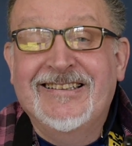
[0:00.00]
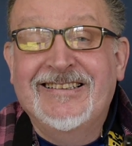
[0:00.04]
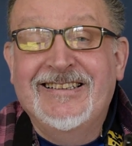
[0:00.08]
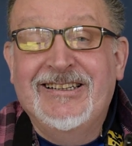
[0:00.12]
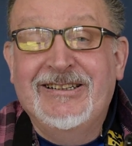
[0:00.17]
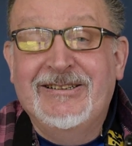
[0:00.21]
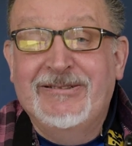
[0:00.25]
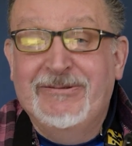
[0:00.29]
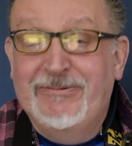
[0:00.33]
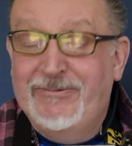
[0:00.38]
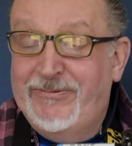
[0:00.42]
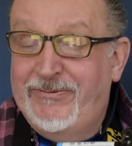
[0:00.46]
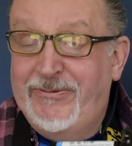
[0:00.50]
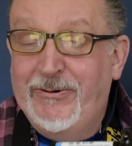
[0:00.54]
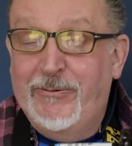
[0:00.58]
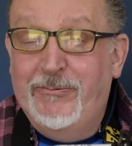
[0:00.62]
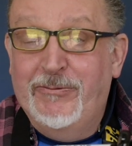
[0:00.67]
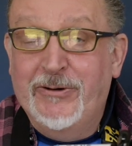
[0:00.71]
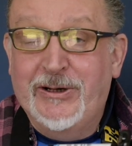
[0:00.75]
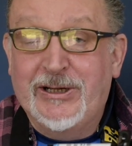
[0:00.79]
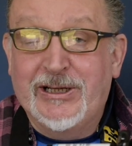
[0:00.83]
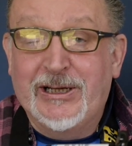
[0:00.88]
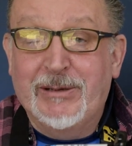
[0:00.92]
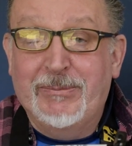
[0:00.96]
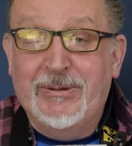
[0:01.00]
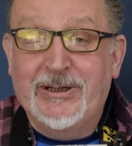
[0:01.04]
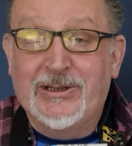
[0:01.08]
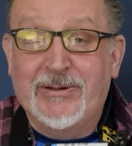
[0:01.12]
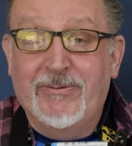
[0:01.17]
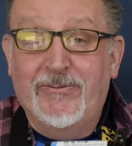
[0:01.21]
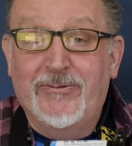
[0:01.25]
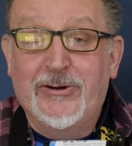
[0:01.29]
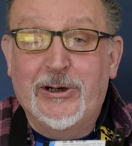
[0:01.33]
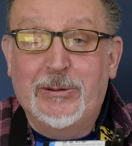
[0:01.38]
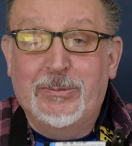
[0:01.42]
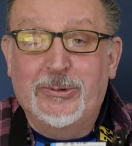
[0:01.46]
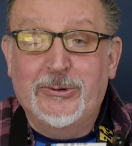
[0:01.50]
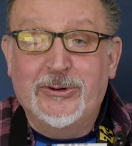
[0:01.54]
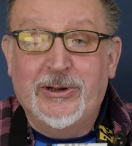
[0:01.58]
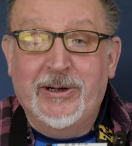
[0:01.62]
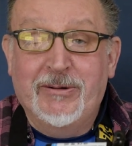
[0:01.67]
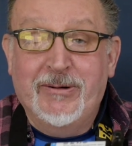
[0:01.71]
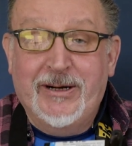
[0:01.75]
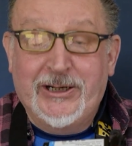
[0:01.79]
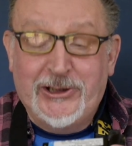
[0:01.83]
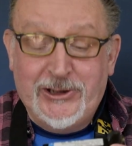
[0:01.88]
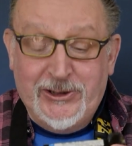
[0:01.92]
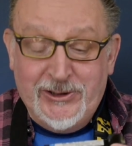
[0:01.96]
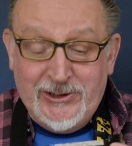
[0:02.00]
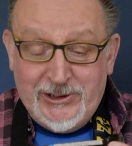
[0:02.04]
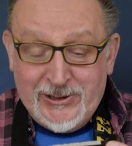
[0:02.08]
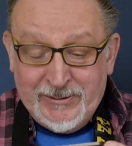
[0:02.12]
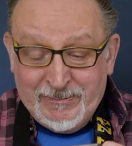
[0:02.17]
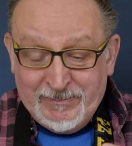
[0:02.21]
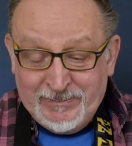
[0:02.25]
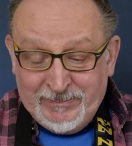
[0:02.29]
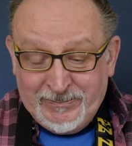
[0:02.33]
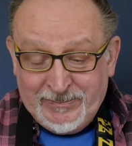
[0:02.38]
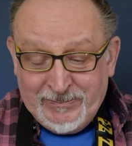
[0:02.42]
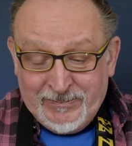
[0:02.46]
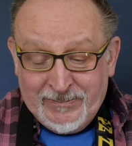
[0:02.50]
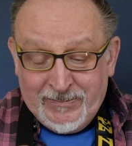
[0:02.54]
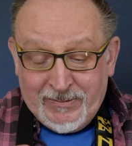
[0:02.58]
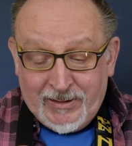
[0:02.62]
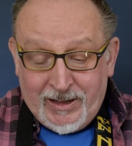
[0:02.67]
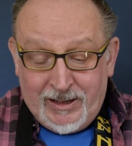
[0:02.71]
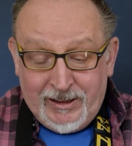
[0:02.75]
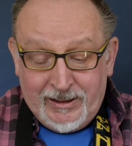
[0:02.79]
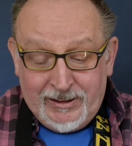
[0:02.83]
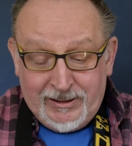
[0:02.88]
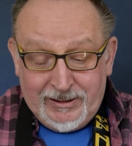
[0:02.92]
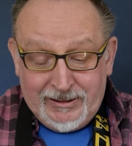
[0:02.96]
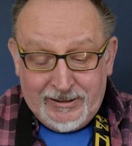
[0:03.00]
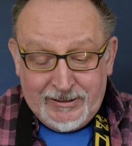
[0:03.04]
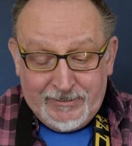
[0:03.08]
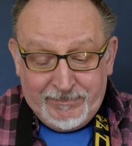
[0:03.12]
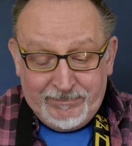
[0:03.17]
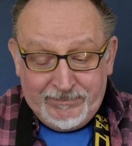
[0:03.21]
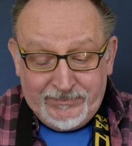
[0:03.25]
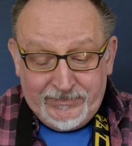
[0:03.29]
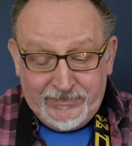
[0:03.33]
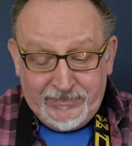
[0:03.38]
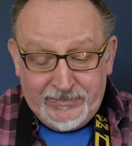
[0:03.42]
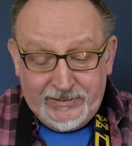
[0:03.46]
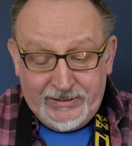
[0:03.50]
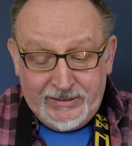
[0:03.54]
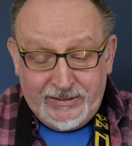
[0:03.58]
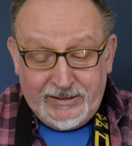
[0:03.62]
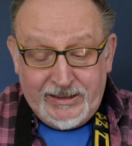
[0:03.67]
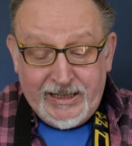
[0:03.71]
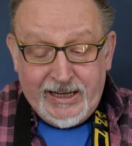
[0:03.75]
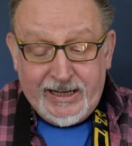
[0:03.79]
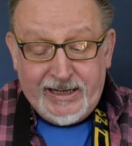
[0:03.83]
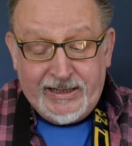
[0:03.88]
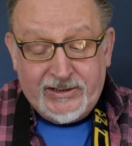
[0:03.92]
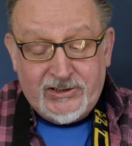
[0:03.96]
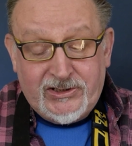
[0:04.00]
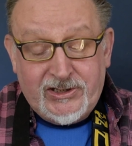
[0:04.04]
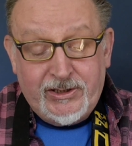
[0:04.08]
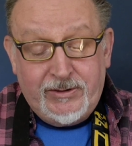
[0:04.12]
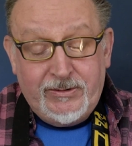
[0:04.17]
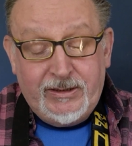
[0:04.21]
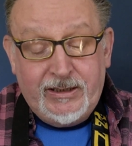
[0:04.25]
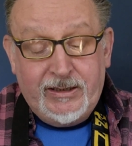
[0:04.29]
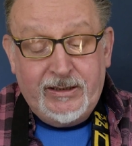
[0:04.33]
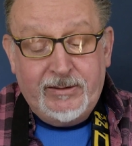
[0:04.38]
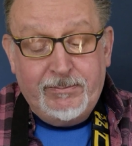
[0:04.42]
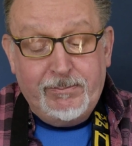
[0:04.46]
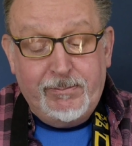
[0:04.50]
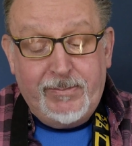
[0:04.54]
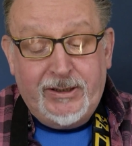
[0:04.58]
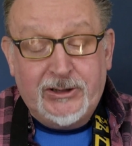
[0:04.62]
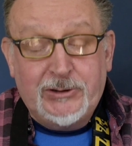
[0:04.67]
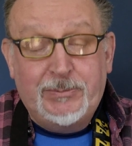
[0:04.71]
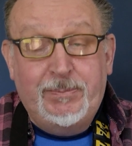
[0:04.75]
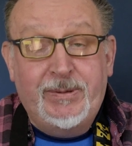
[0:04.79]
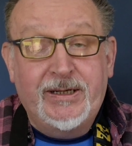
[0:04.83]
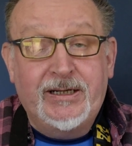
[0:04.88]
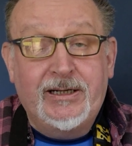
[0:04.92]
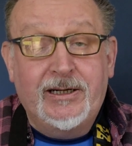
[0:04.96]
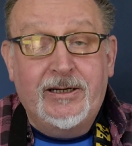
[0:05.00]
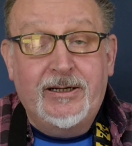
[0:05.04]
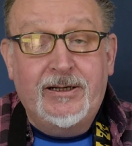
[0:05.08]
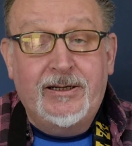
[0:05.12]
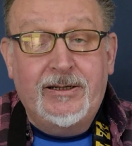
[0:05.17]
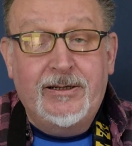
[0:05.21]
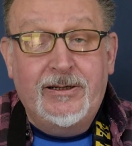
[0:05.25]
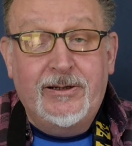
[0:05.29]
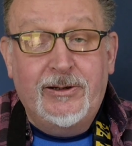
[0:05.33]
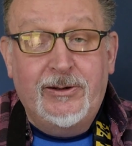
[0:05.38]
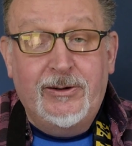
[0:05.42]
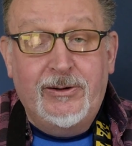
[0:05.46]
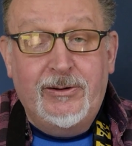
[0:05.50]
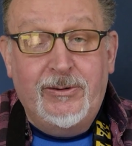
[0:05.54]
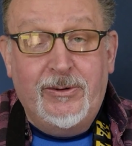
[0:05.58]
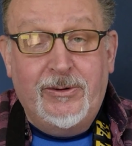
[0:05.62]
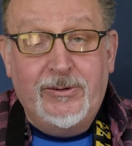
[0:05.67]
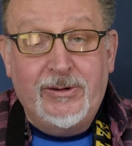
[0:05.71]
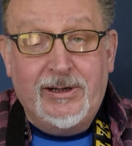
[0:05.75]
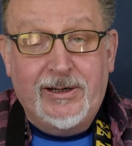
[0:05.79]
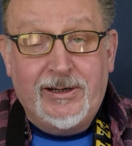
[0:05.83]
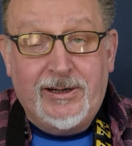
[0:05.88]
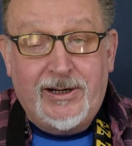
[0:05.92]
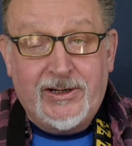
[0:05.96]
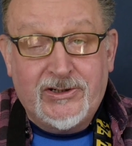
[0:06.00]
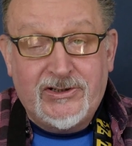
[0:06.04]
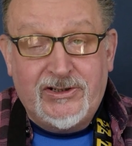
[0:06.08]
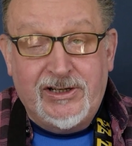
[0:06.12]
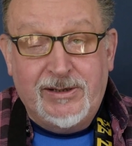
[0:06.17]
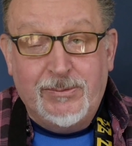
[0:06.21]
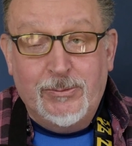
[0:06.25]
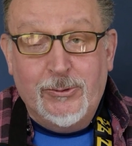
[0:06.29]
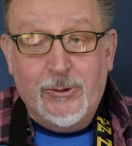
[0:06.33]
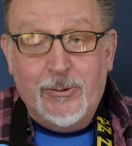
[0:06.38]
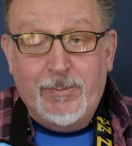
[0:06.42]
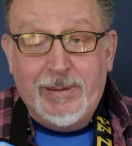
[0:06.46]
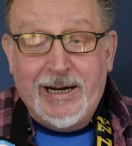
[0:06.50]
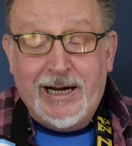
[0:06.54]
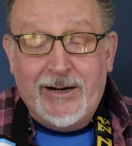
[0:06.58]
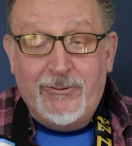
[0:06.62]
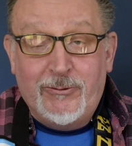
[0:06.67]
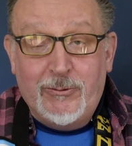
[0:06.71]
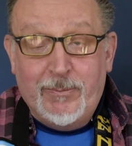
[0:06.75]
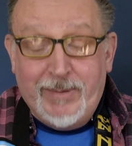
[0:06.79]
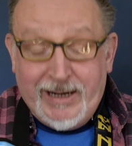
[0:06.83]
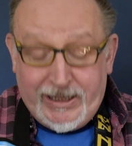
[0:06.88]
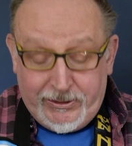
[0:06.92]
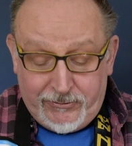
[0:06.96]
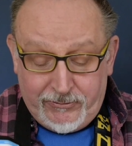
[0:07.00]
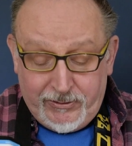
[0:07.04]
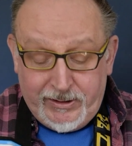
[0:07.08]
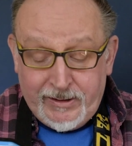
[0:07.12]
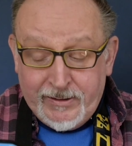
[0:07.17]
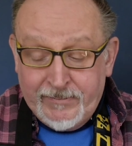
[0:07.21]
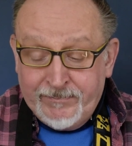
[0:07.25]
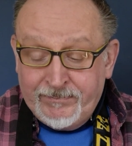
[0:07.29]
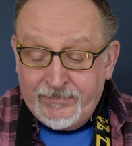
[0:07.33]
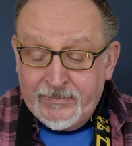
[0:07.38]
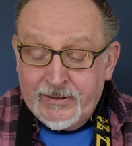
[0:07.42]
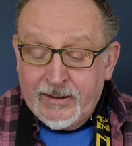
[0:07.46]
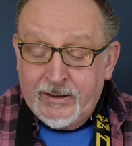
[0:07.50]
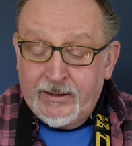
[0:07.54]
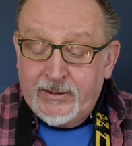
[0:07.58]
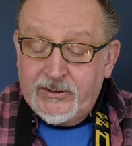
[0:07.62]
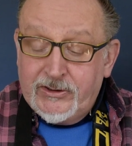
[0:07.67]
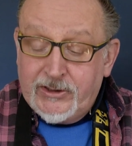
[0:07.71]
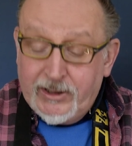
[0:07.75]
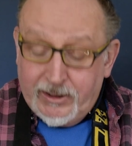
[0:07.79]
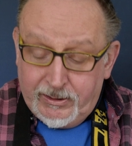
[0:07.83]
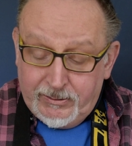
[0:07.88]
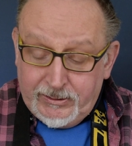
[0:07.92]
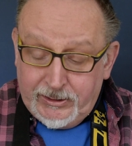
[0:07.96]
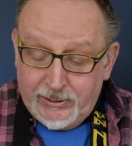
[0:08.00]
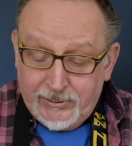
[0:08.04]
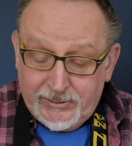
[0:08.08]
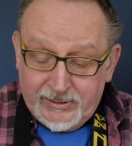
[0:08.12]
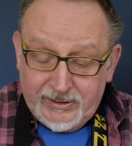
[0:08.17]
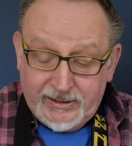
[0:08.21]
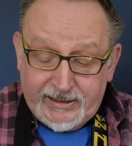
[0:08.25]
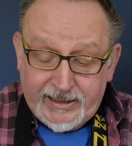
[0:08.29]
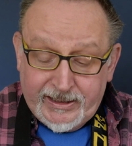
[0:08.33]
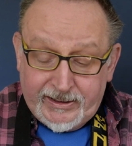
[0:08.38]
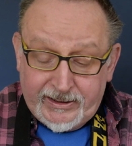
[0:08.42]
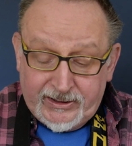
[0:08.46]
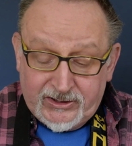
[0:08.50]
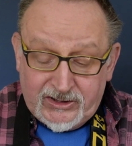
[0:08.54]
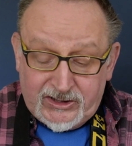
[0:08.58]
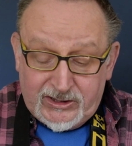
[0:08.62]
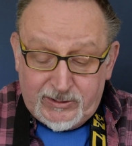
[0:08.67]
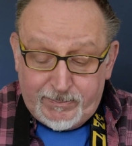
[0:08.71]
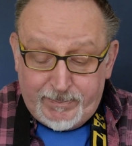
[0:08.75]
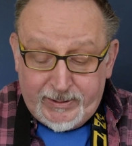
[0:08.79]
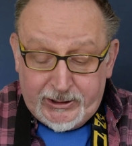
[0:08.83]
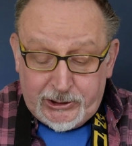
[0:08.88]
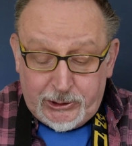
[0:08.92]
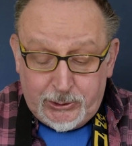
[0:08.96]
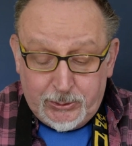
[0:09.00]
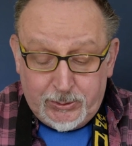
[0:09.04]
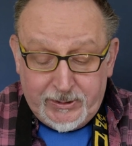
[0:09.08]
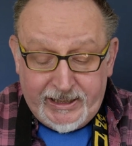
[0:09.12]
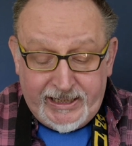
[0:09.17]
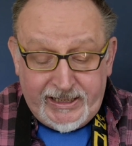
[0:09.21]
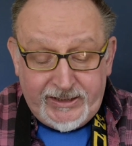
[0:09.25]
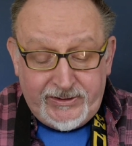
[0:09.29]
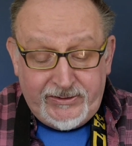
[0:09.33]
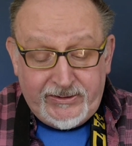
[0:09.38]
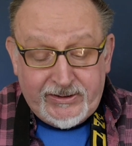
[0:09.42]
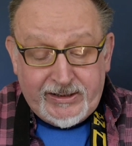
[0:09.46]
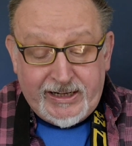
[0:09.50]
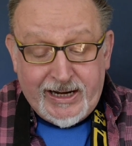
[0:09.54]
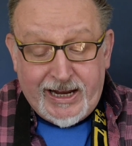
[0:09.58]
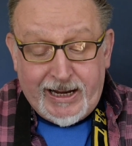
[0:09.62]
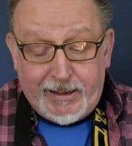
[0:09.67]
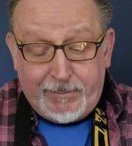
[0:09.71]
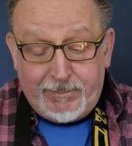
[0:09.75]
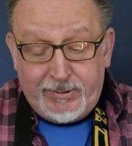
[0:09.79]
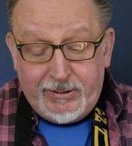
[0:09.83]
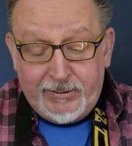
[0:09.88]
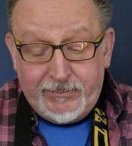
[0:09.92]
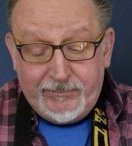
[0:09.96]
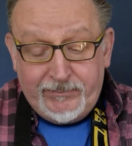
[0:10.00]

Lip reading: You feel free to give me some verbal directions. Yeah, so the much bigger, longer lasting, more powerful battery. So you can get a special end cap